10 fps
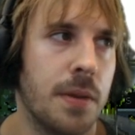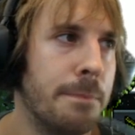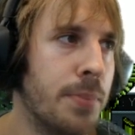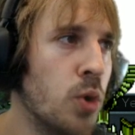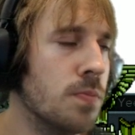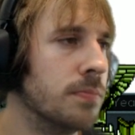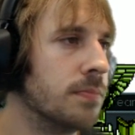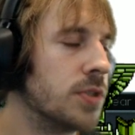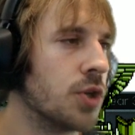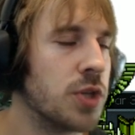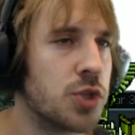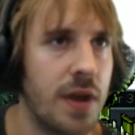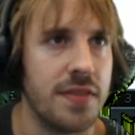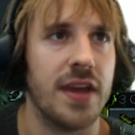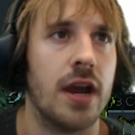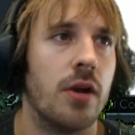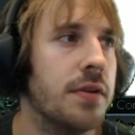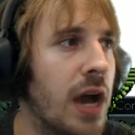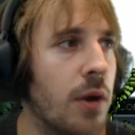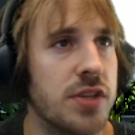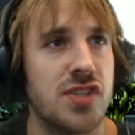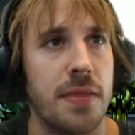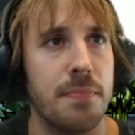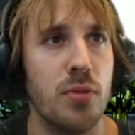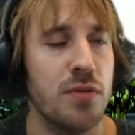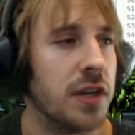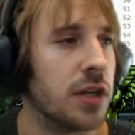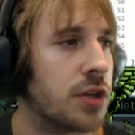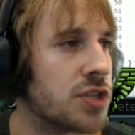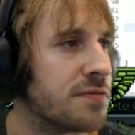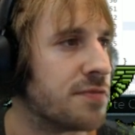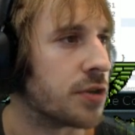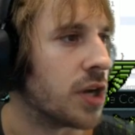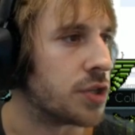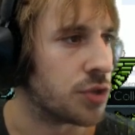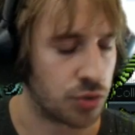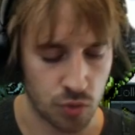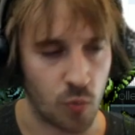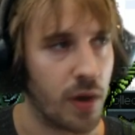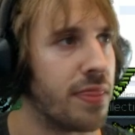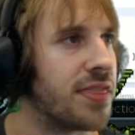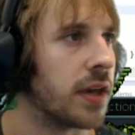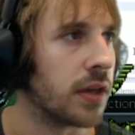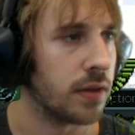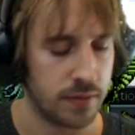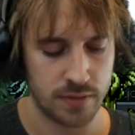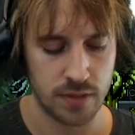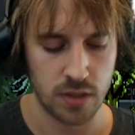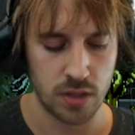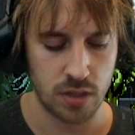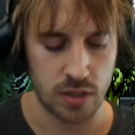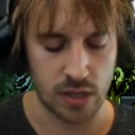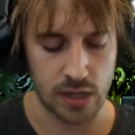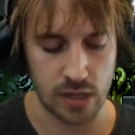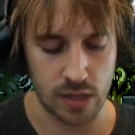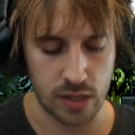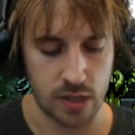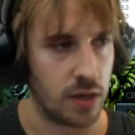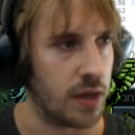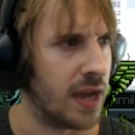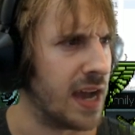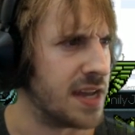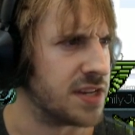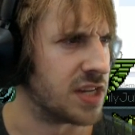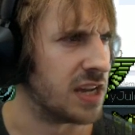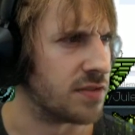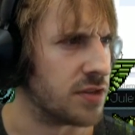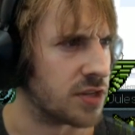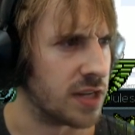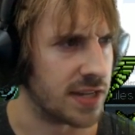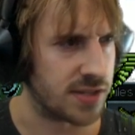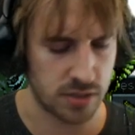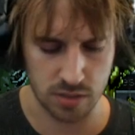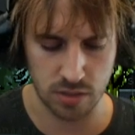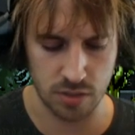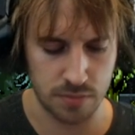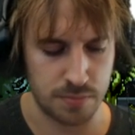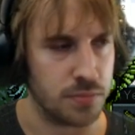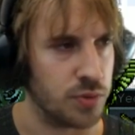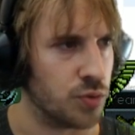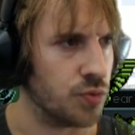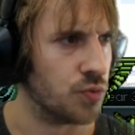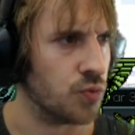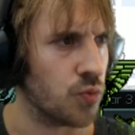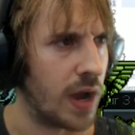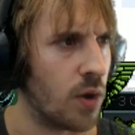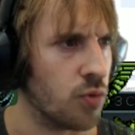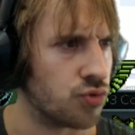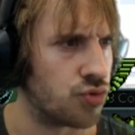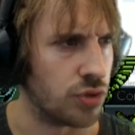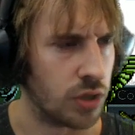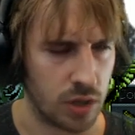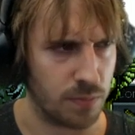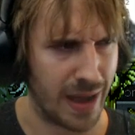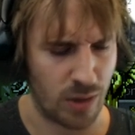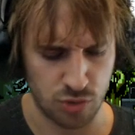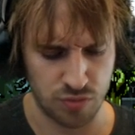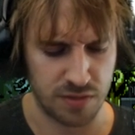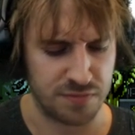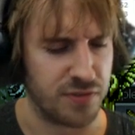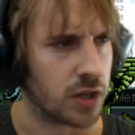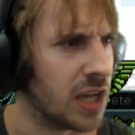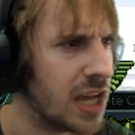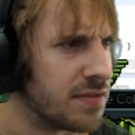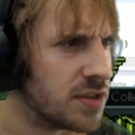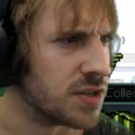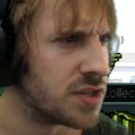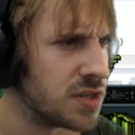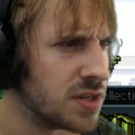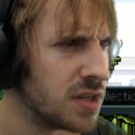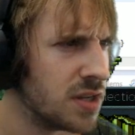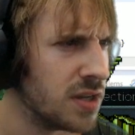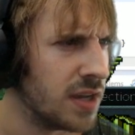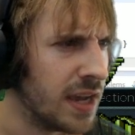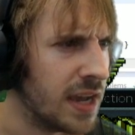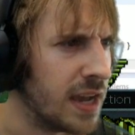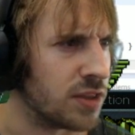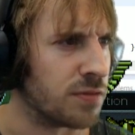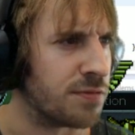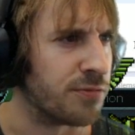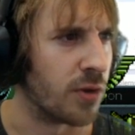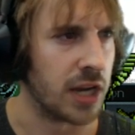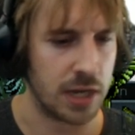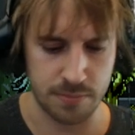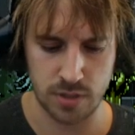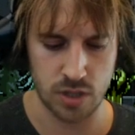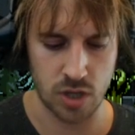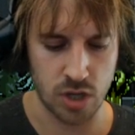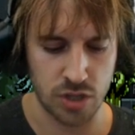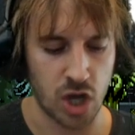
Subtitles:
Boom! So it's right there. Now it's not moving because I forgot to do one thing. Add event listener, mouse, what the fuck, event, enter frame on